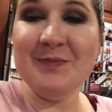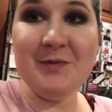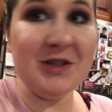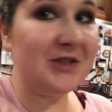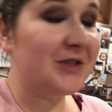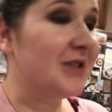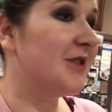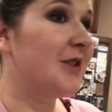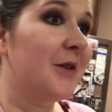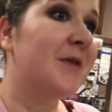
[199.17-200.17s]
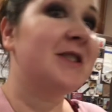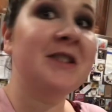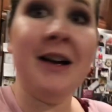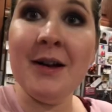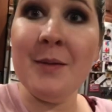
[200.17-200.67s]
Which, you know, if it's
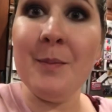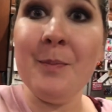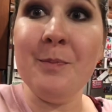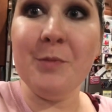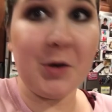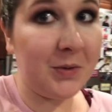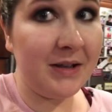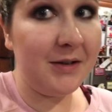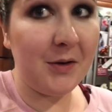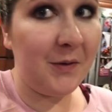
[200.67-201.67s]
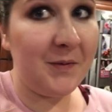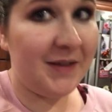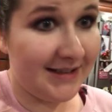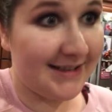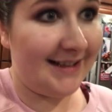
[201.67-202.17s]
not broken, don't
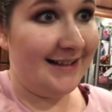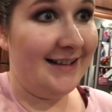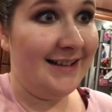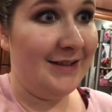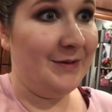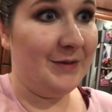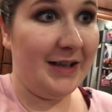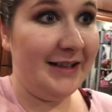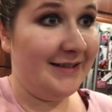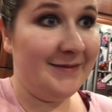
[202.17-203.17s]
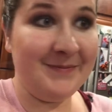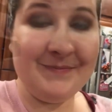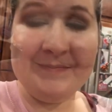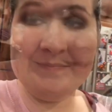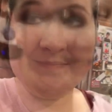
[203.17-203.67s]
fix it, right?
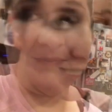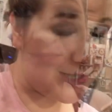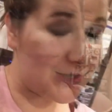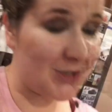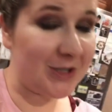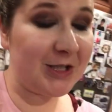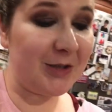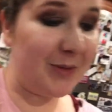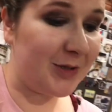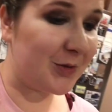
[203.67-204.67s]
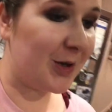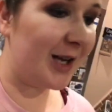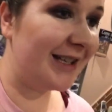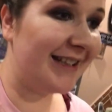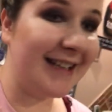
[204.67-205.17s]
right. My is going to be
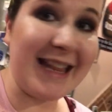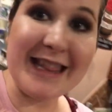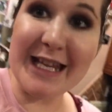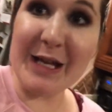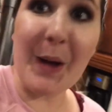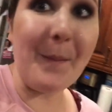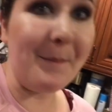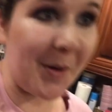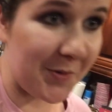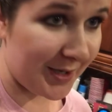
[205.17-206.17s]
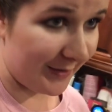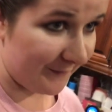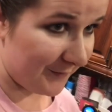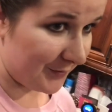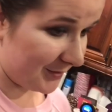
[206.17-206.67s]
trying the mocha
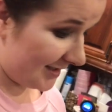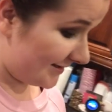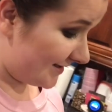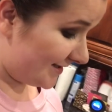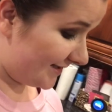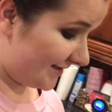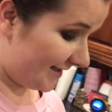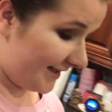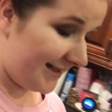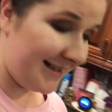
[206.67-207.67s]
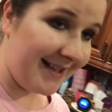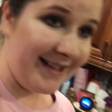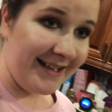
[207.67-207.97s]
for us today.